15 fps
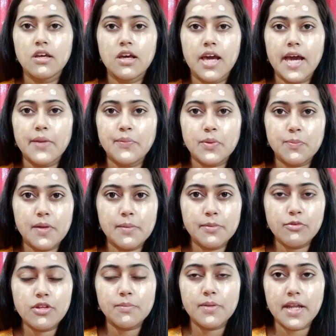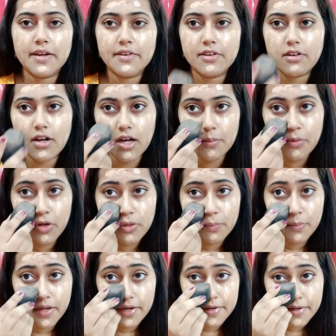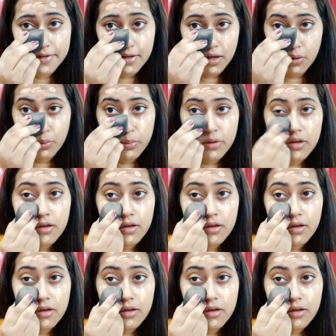And with my beauty blender, I'm going to blend it out.